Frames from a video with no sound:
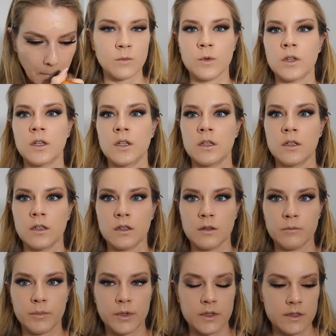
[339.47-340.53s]
And we're
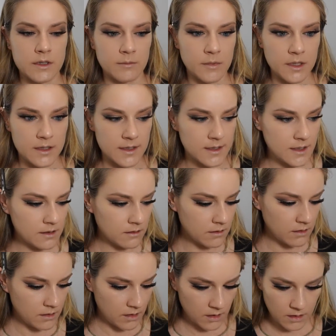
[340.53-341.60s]
gonna put some
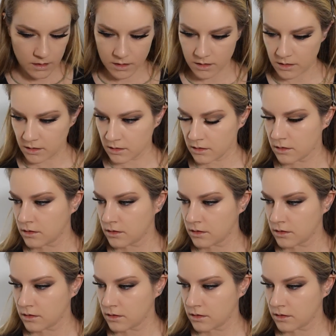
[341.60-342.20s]
concealer on.